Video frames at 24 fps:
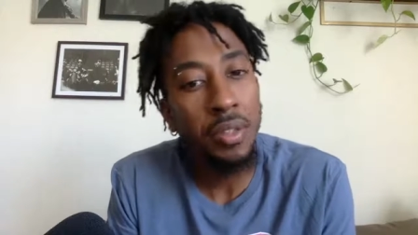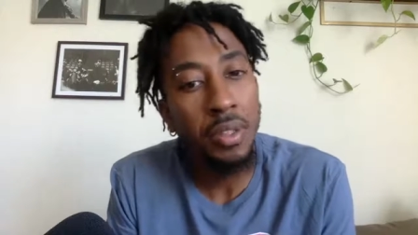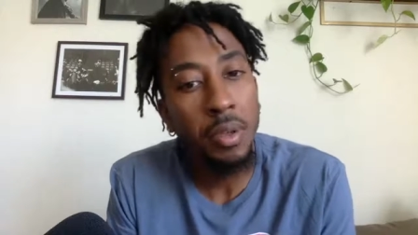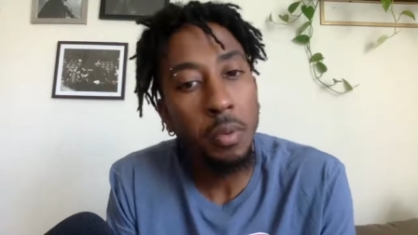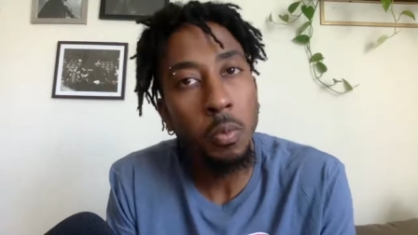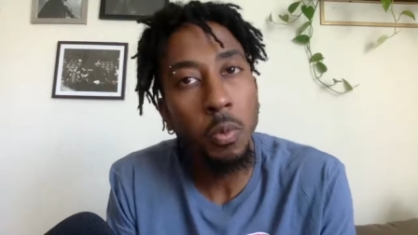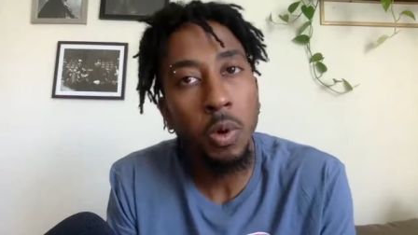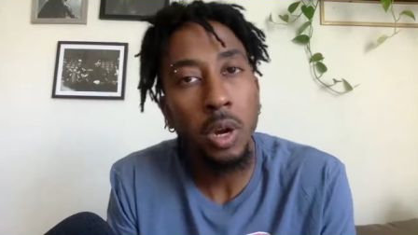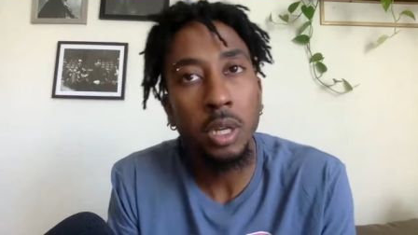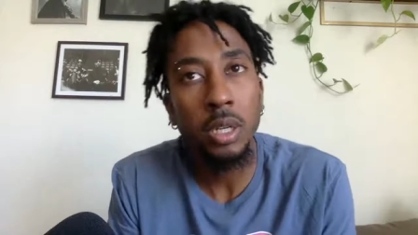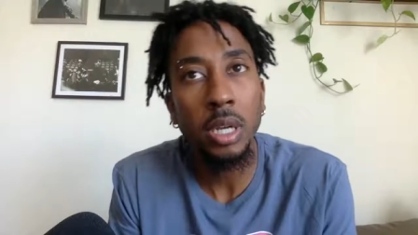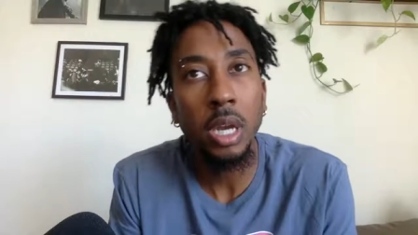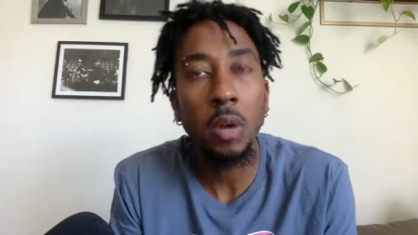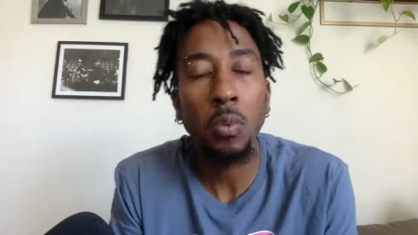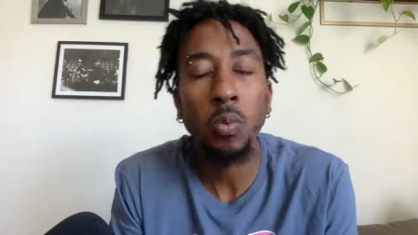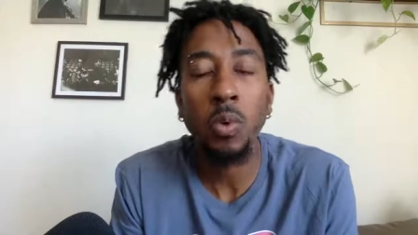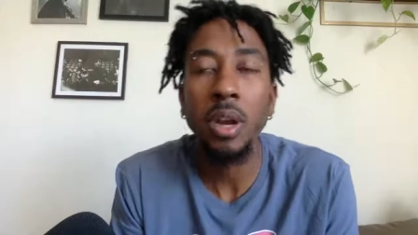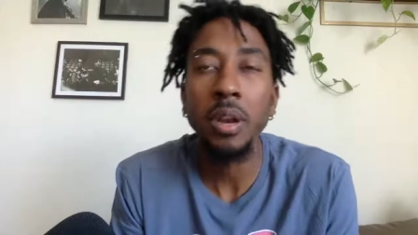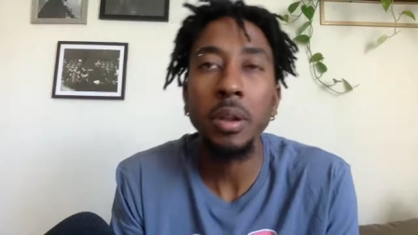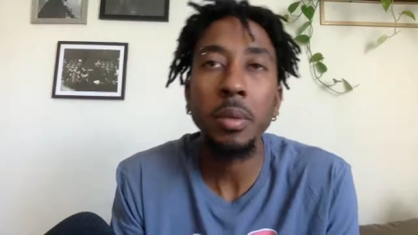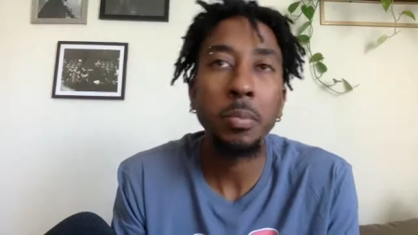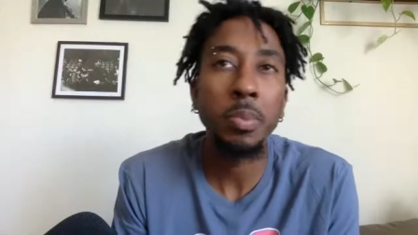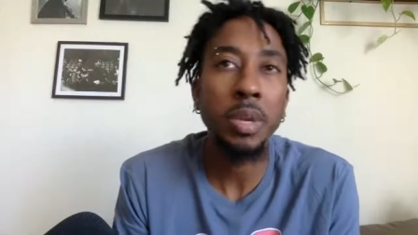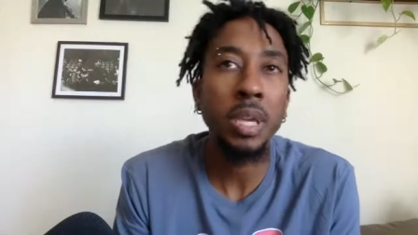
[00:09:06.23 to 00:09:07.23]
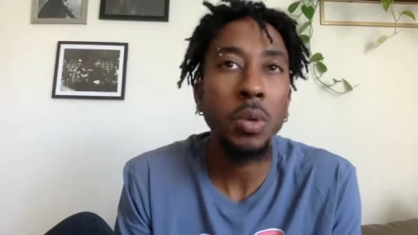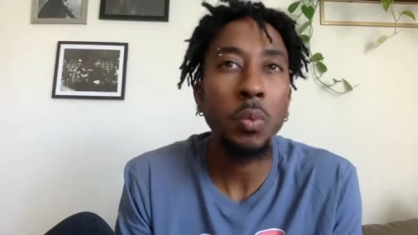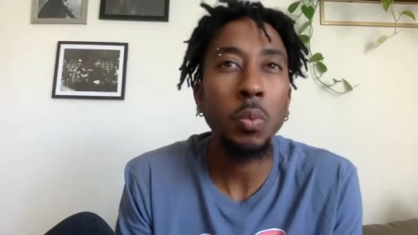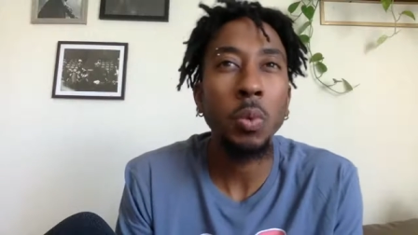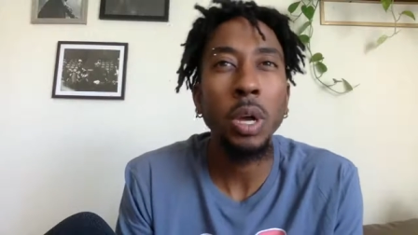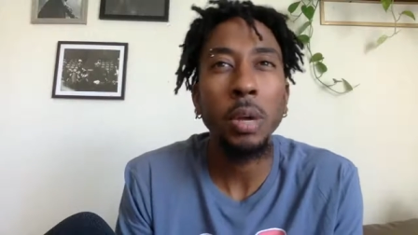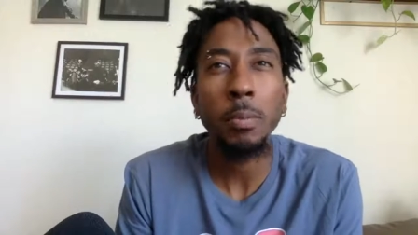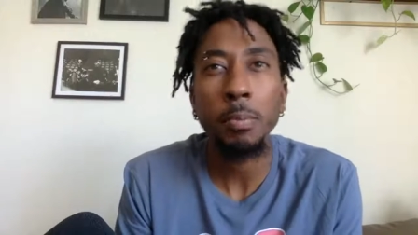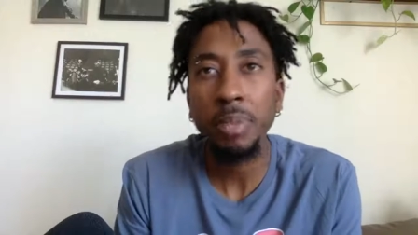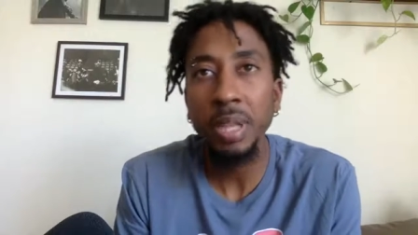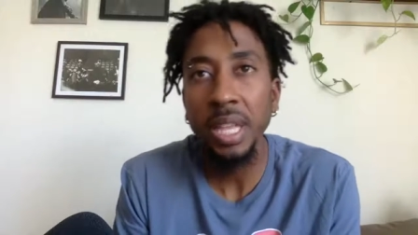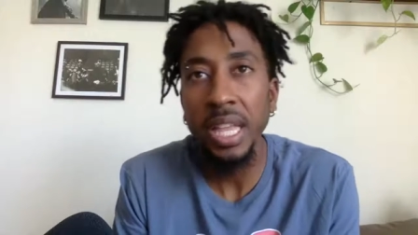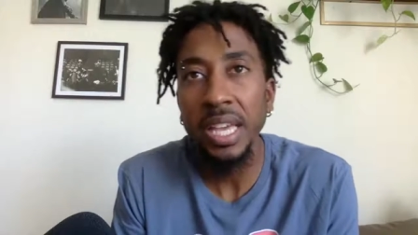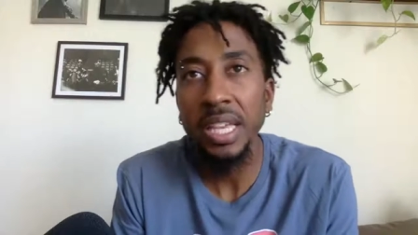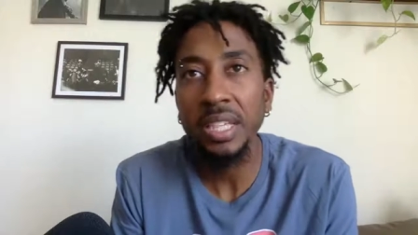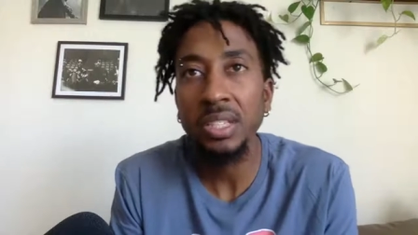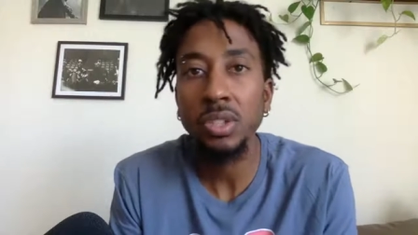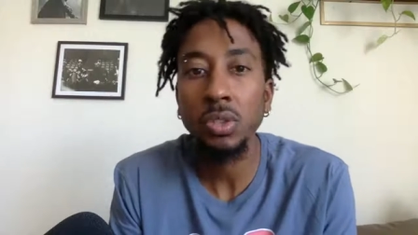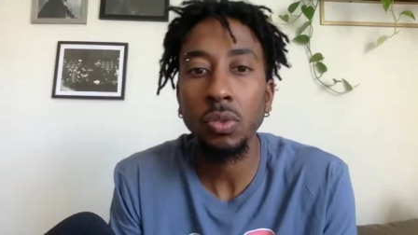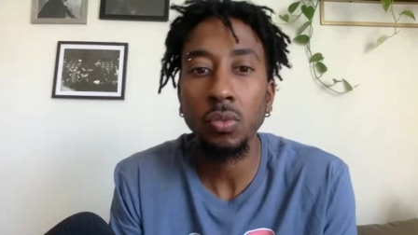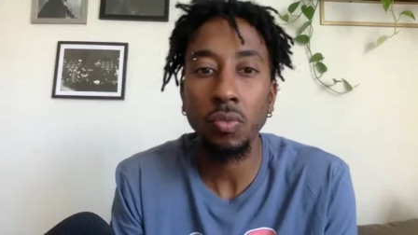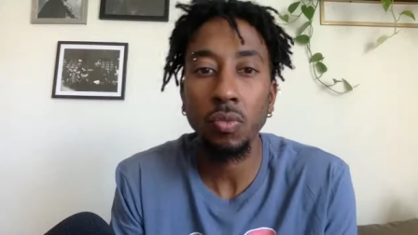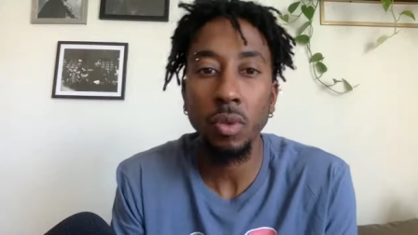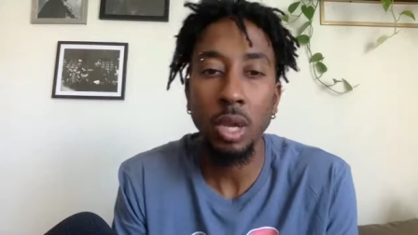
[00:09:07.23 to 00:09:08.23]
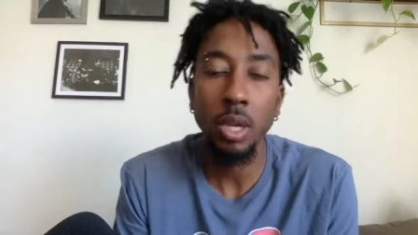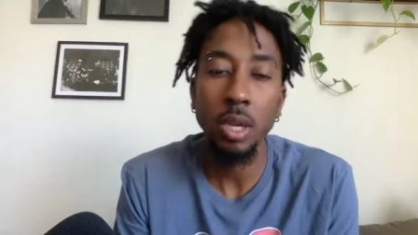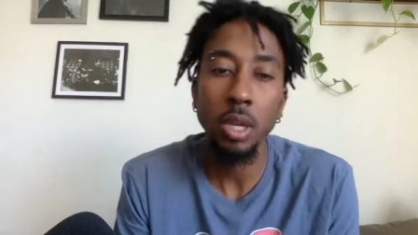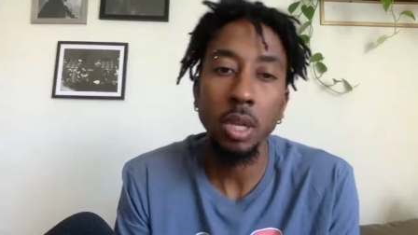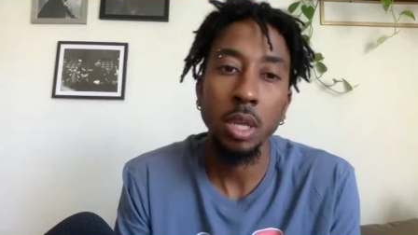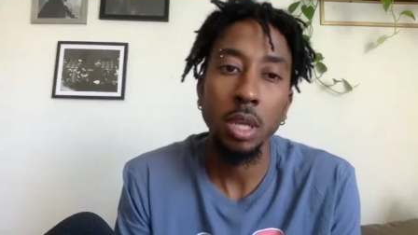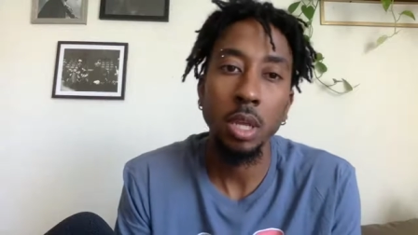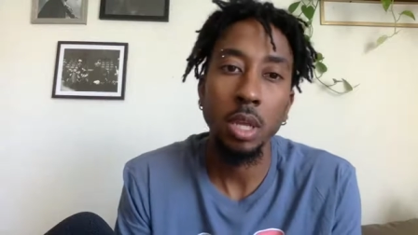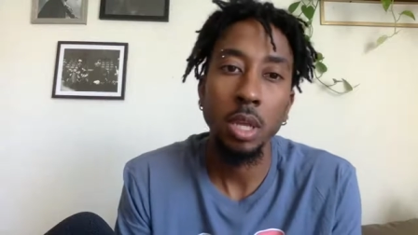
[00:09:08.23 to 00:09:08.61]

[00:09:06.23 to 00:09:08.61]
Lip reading: them where to be, what plays to run.